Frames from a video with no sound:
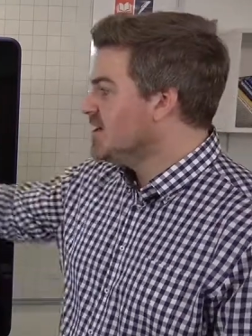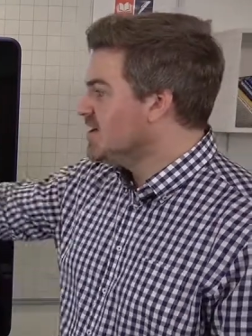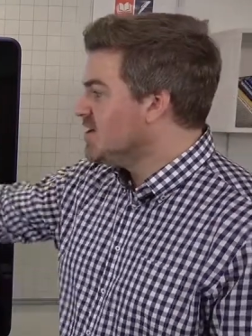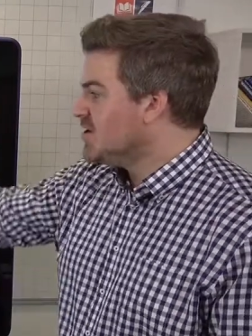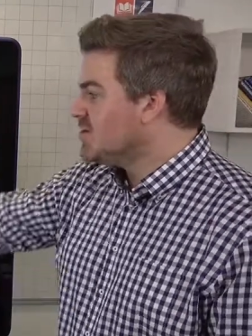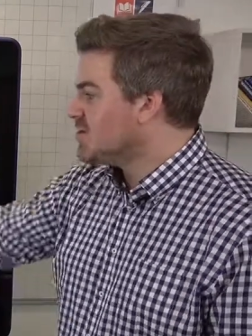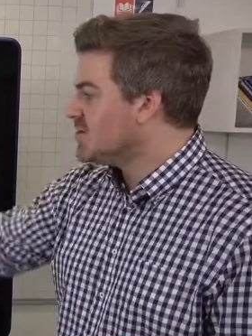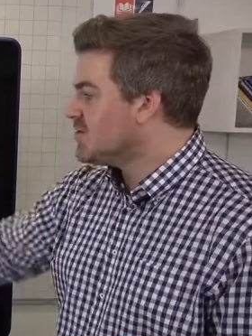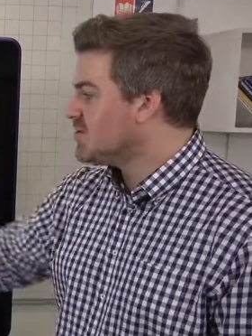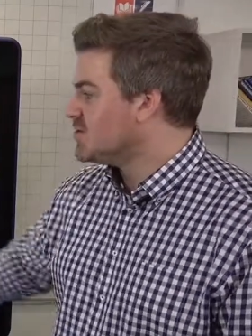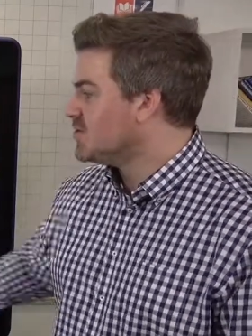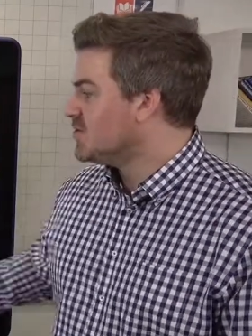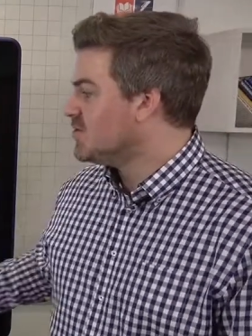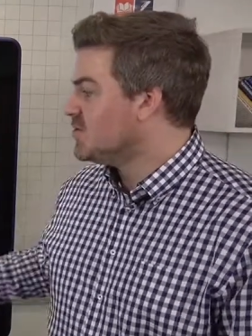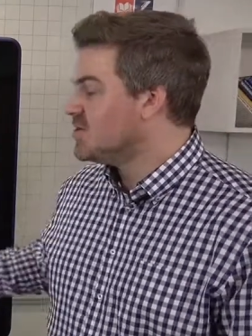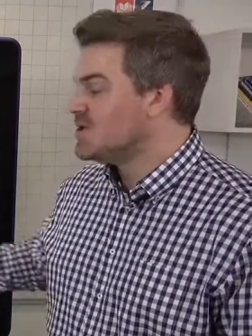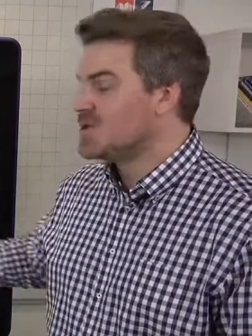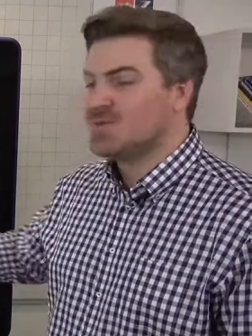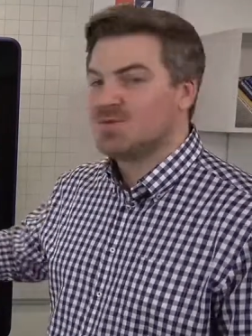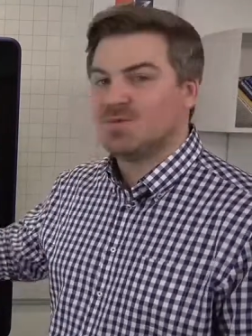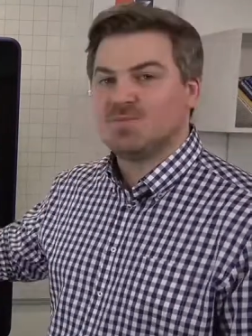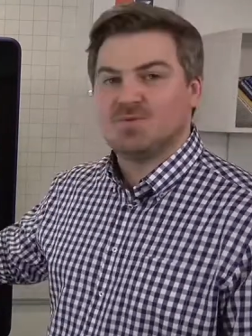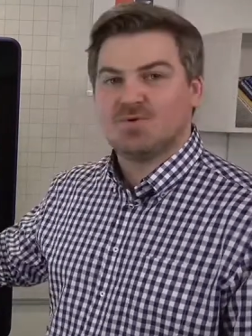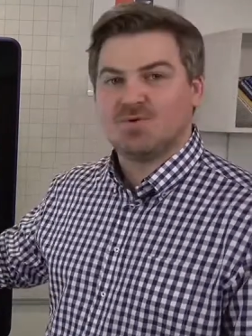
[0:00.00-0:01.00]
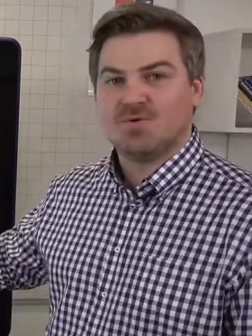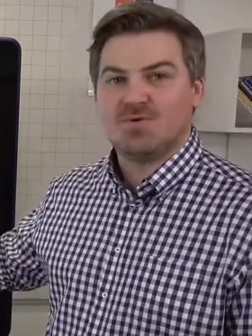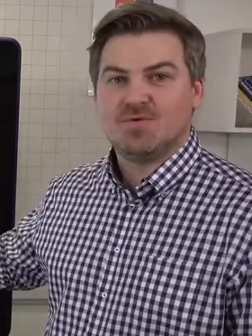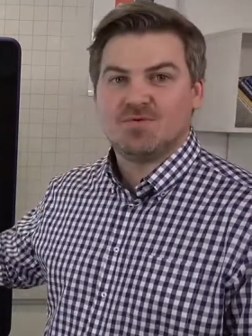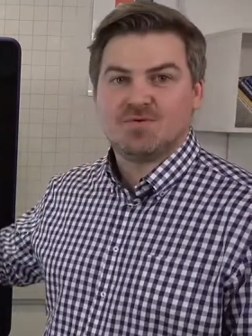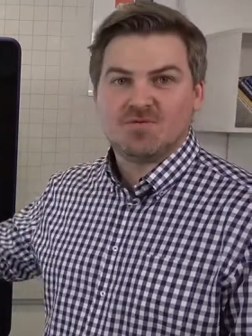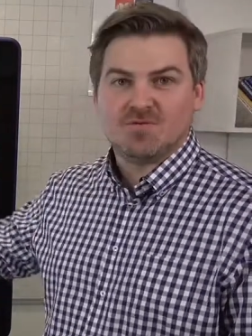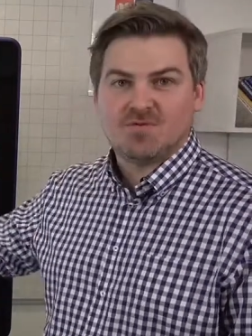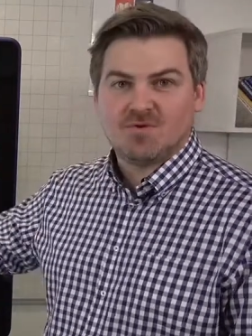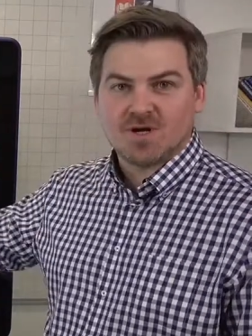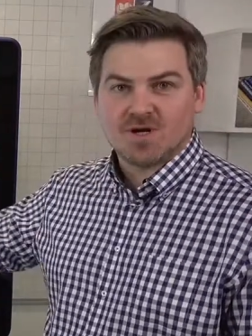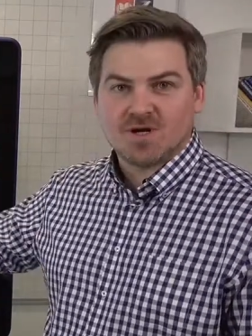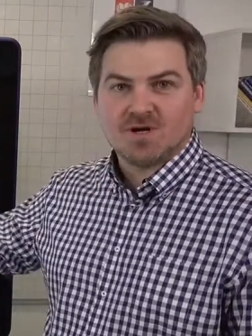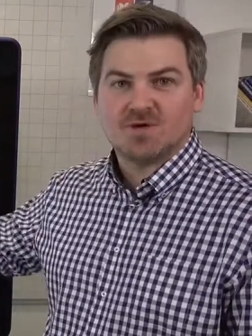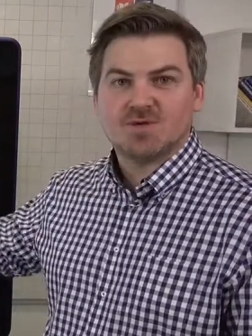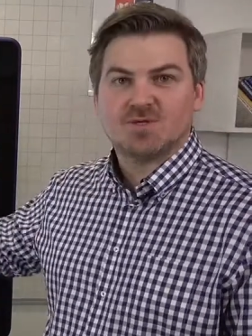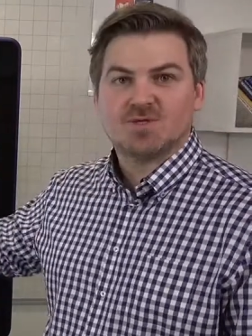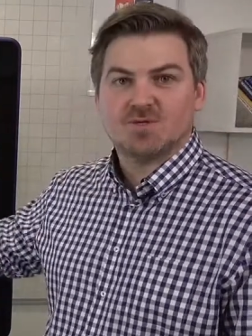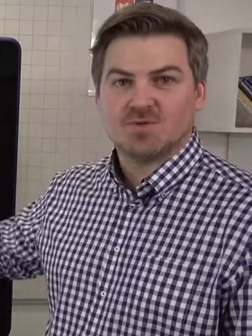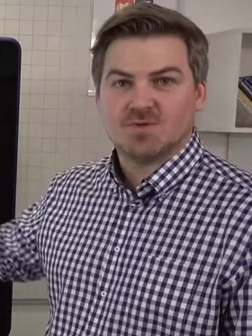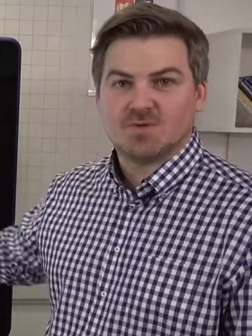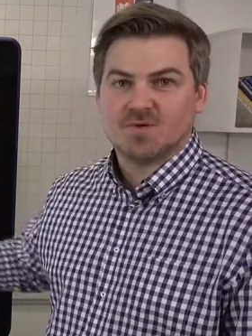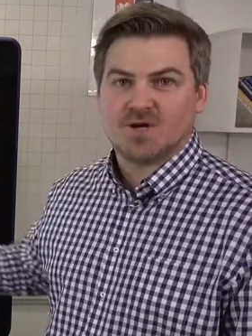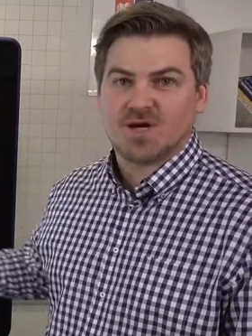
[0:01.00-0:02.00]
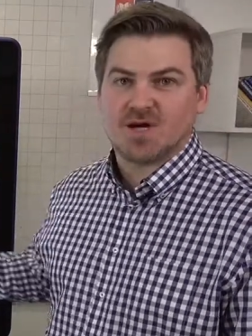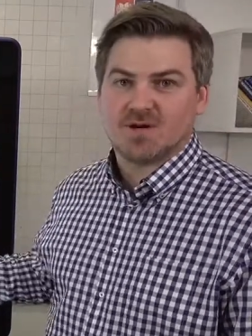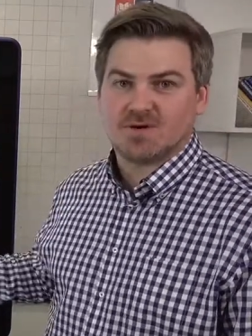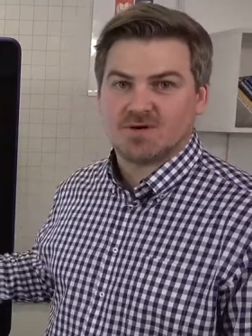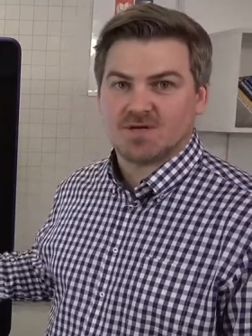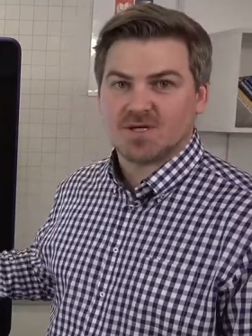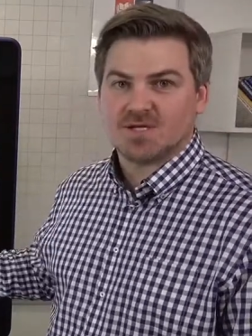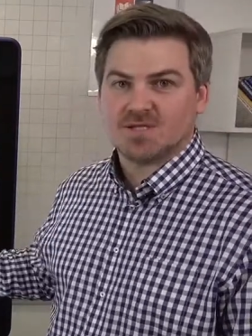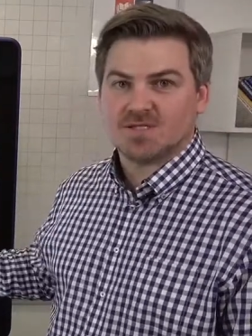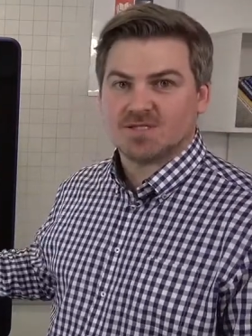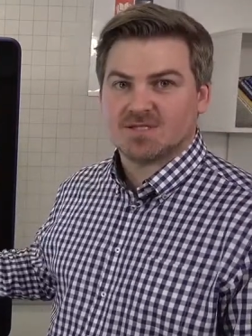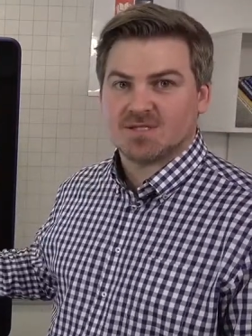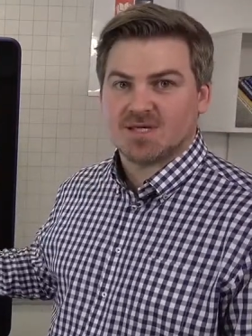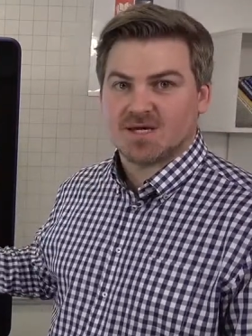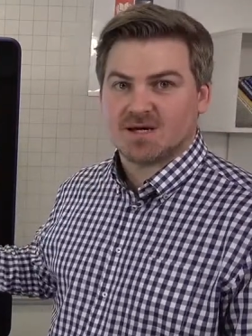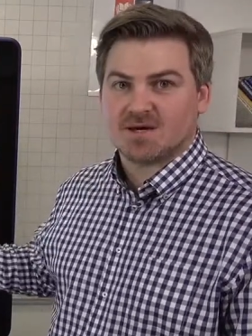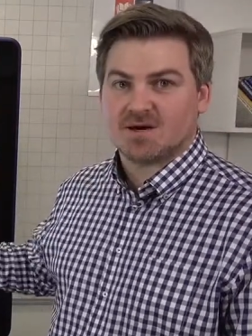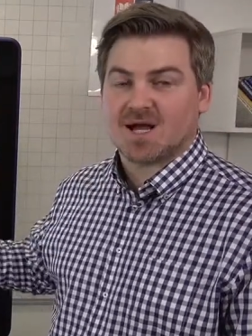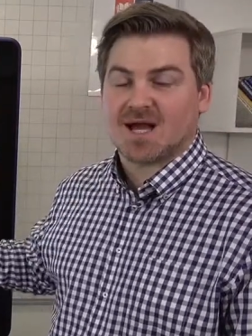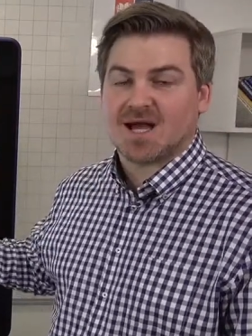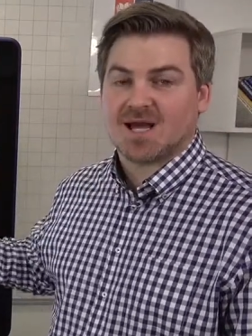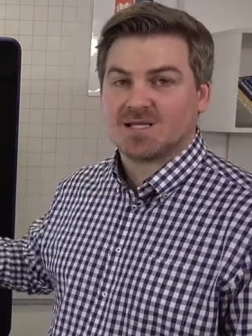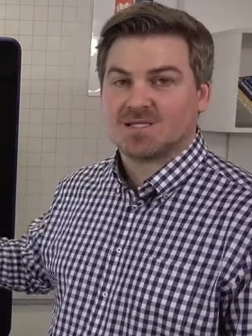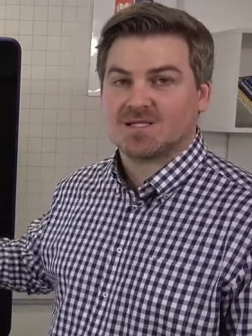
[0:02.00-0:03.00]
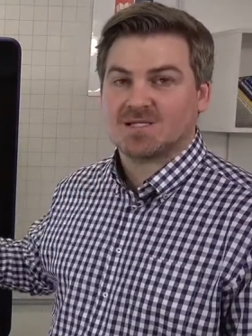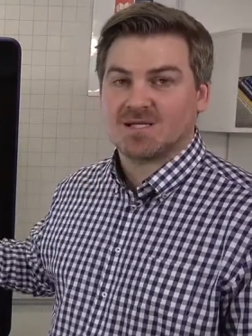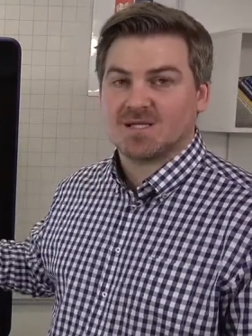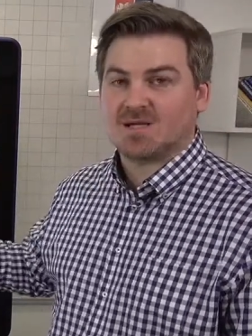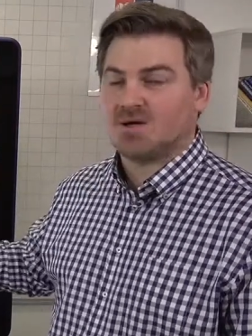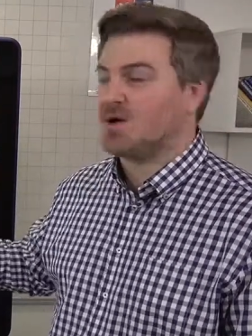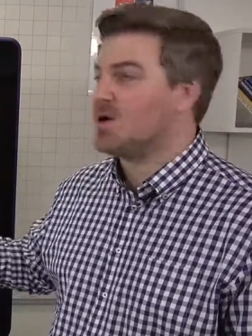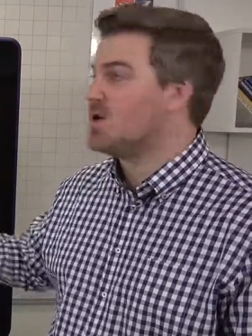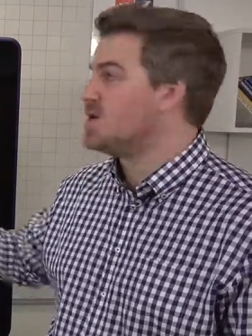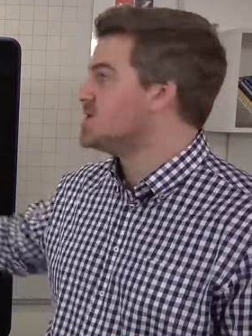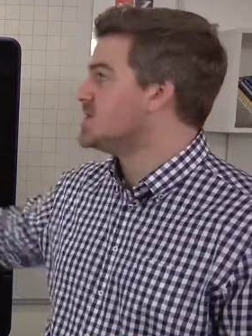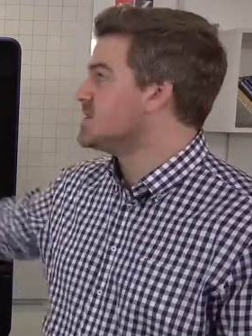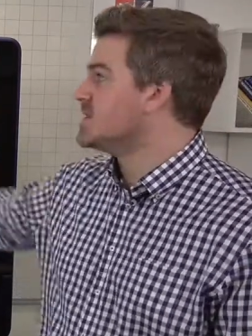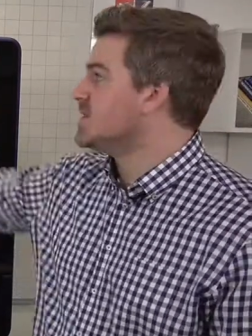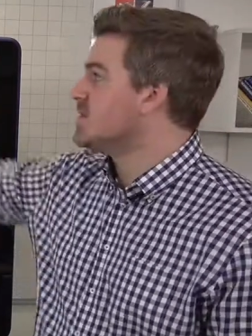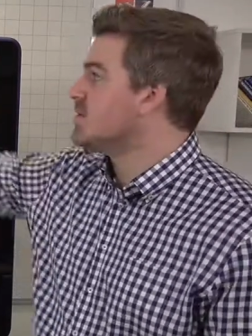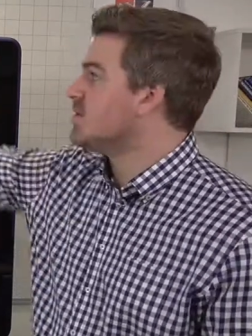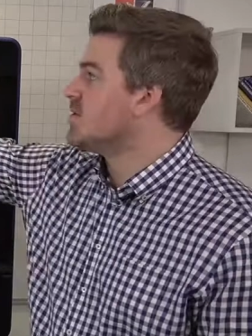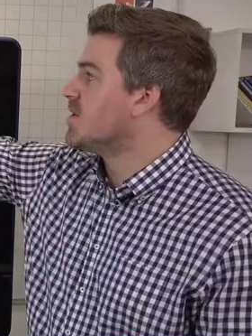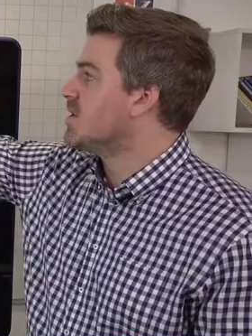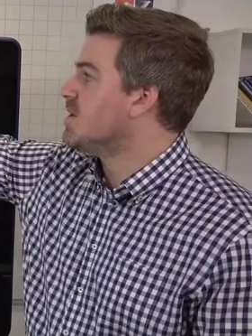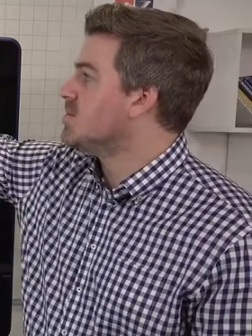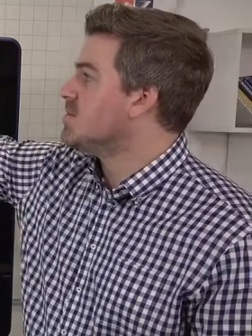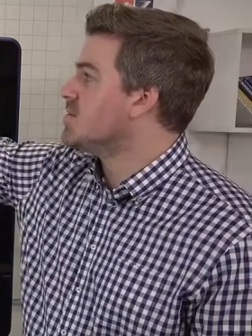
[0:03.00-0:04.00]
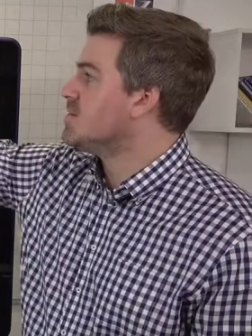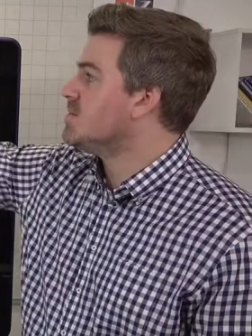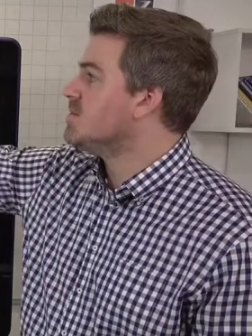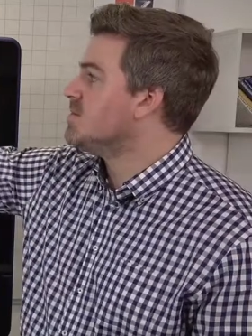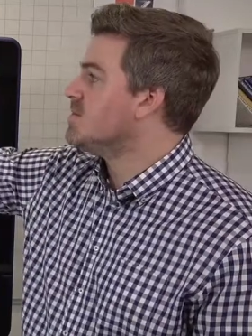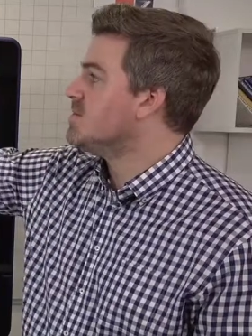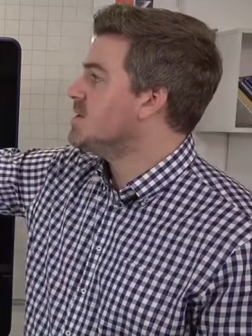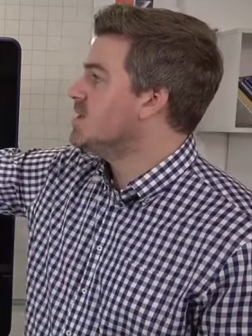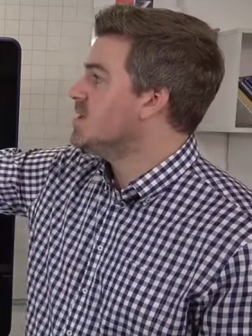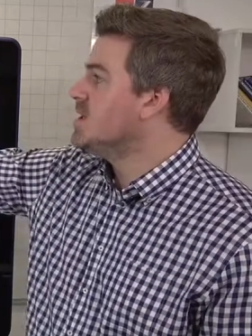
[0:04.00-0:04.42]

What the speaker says: You're going to improve one or two areas that are actually causing the problem.